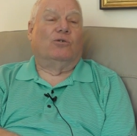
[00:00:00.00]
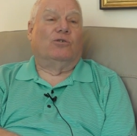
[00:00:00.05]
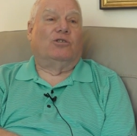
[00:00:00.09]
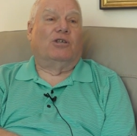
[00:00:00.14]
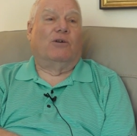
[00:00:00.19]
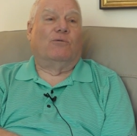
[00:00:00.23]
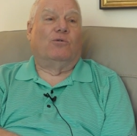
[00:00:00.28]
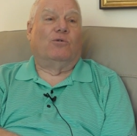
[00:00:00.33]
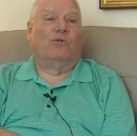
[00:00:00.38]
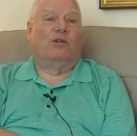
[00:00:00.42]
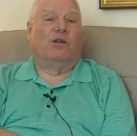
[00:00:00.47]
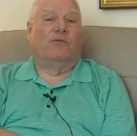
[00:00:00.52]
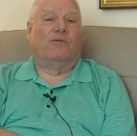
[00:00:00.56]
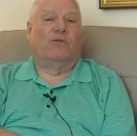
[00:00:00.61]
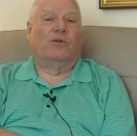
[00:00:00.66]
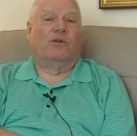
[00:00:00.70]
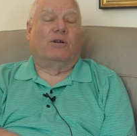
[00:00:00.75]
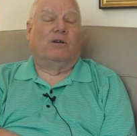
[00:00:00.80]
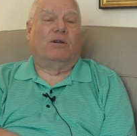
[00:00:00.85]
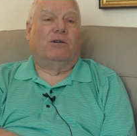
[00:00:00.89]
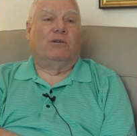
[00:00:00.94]
several
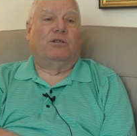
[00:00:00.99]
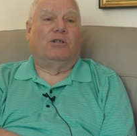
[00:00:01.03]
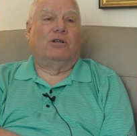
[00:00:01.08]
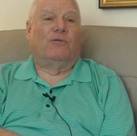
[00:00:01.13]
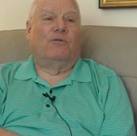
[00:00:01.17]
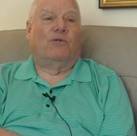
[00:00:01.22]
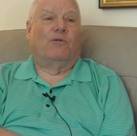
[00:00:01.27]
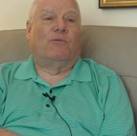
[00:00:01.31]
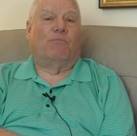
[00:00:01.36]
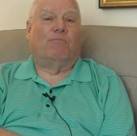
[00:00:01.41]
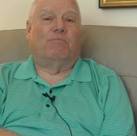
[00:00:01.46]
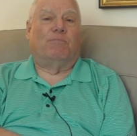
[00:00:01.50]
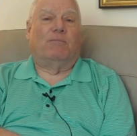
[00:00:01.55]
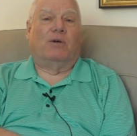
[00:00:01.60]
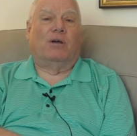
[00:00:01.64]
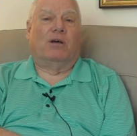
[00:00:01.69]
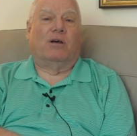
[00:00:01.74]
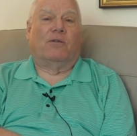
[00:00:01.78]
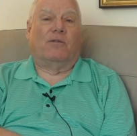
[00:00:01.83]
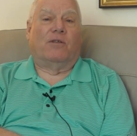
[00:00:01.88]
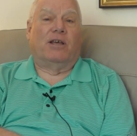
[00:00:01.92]
different different
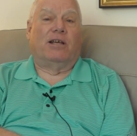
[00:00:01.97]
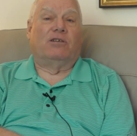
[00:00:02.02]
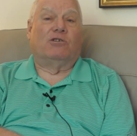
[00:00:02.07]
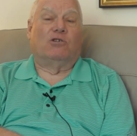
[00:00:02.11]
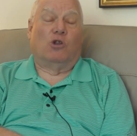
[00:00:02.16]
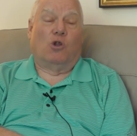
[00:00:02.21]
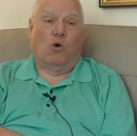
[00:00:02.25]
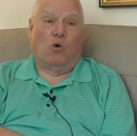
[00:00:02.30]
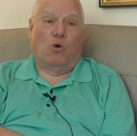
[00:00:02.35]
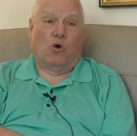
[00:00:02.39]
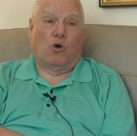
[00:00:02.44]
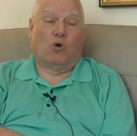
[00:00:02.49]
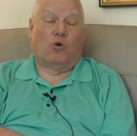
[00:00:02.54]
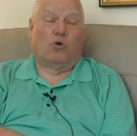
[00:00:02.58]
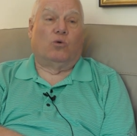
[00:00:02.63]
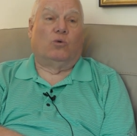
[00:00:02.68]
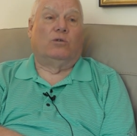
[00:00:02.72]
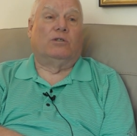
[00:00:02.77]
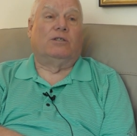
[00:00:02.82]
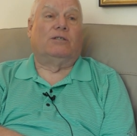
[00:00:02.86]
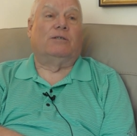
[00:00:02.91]
uh, things, low
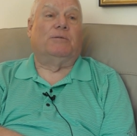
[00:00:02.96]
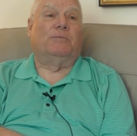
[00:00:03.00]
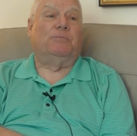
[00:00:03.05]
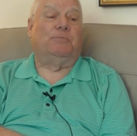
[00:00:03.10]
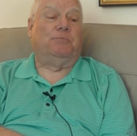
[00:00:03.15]
hurdles.